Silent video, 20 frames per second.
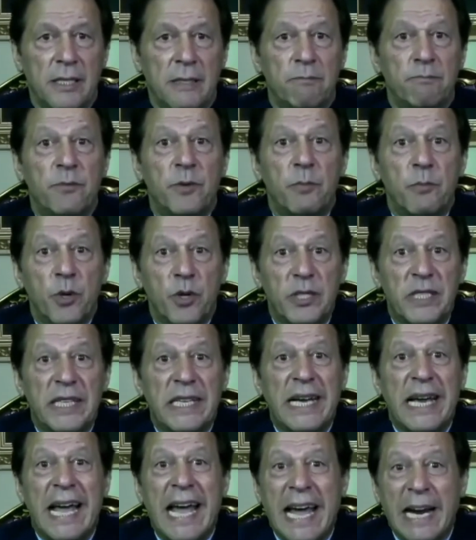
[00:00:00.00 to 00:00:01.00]
promoting
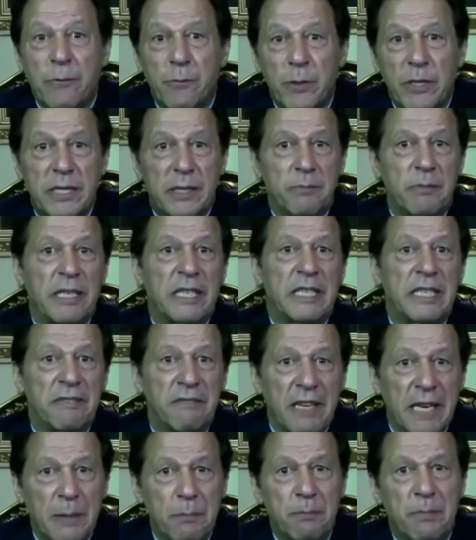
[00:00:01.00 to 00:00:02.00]
equitable
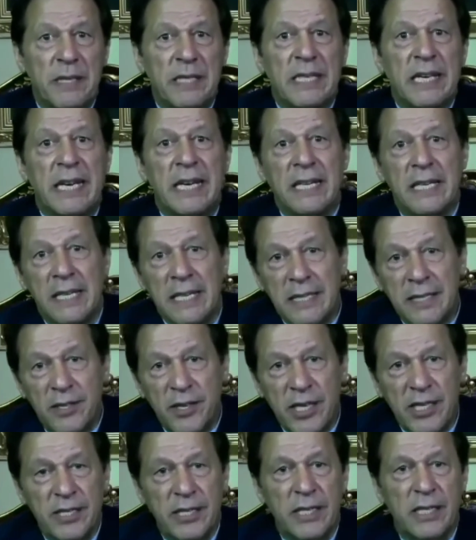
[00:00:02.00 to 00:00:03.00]
development, and
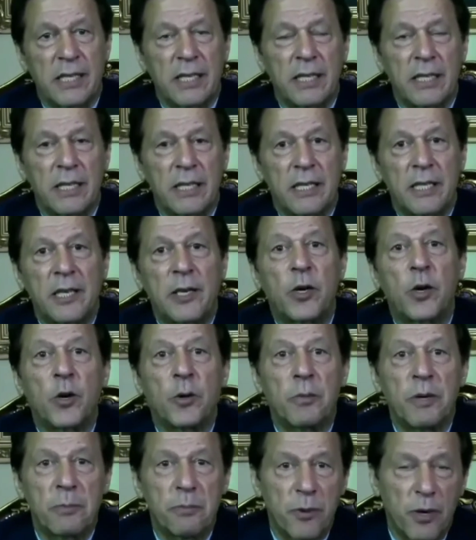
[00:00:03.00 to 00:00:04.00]
addressing
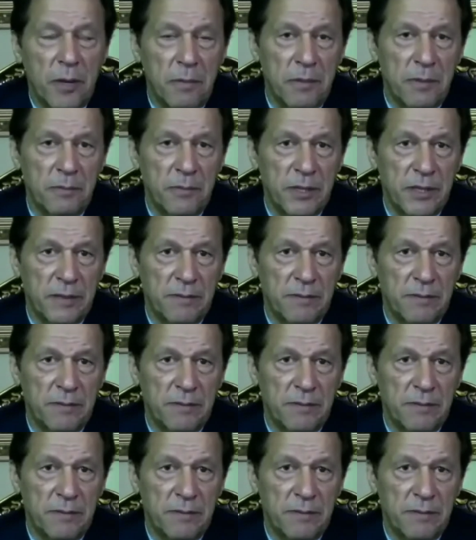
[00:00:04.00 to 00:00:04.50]
global problems.